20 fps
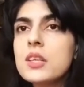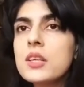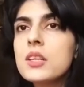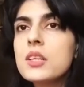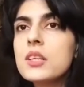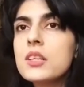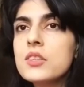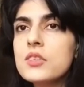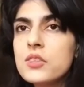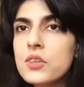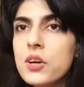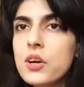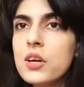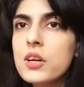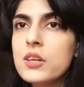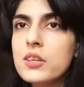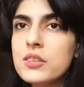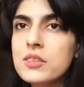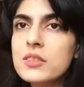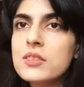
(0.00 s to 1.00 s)

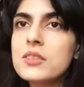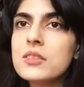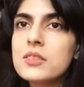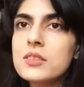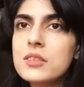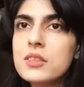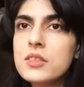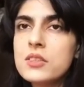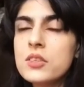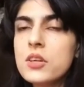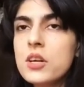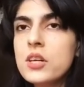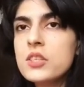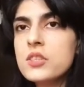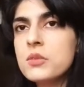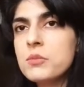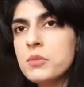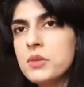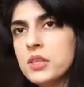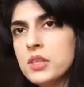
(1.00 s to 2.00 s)
It's hard
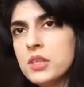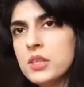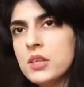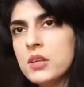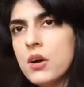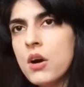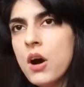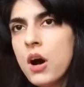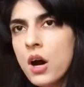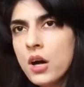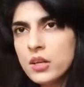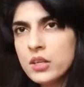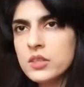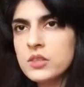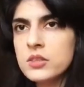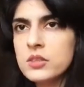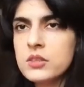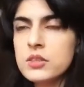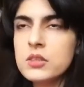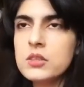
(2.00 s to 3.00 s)
to be
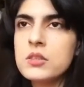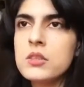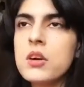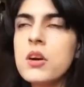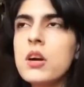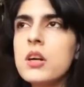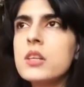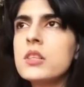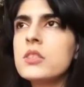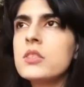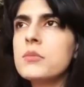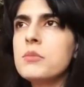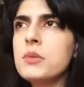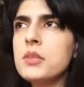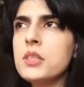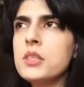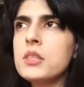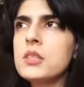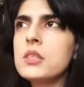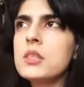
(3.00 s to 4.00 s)
honest, it's hard to
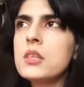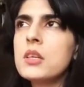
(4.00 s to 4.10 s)
be